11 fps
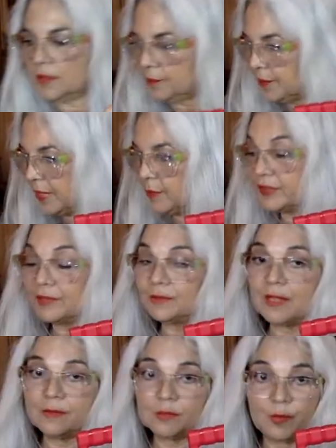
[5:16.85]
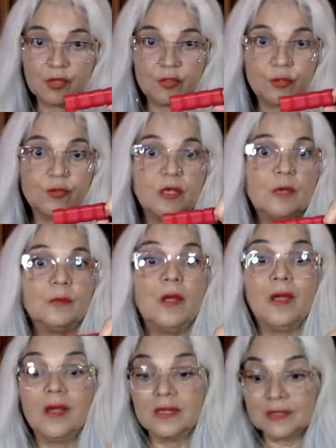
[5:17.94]
and people sometimes pick through them.
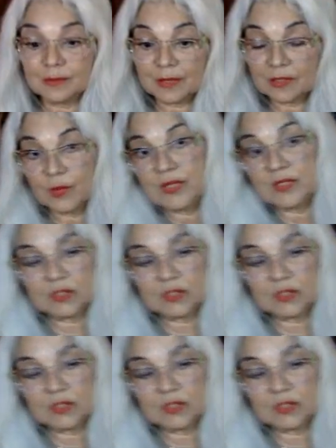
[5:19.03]
Sometimes we get